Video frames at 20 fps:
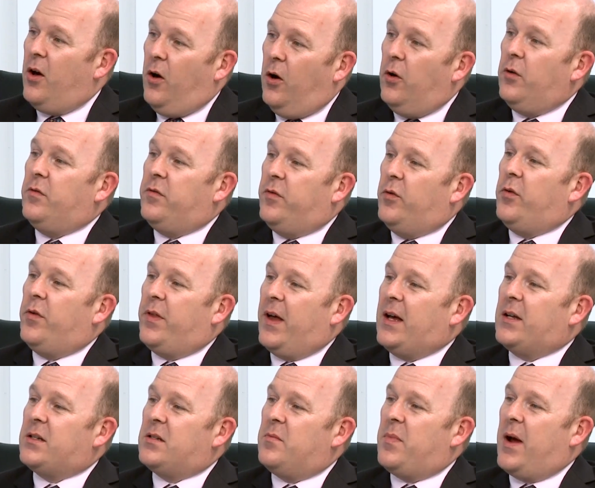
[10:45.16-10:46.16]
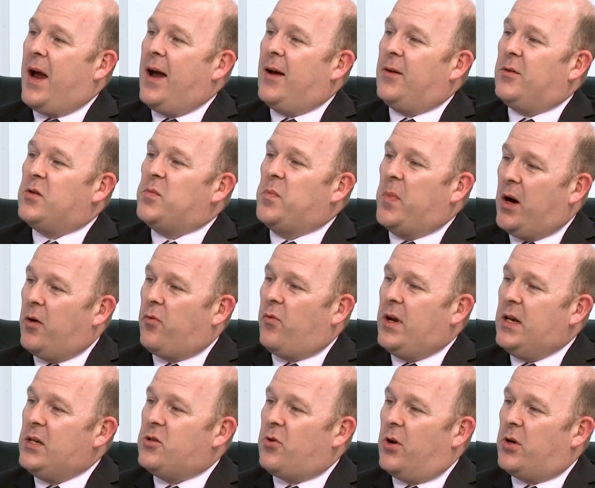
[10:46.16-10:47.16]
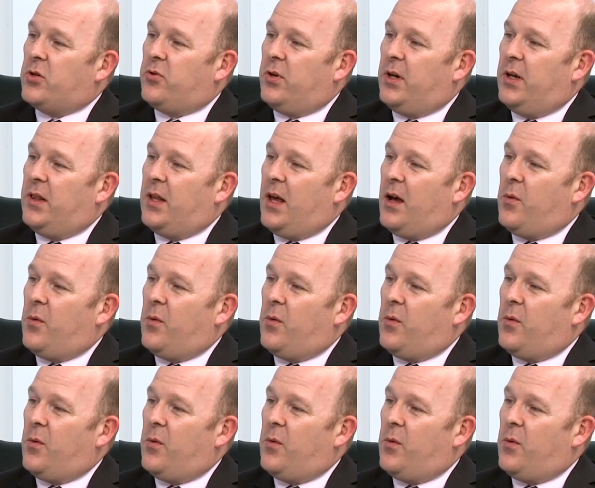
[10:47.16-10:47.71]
on £4,000 by restructuring in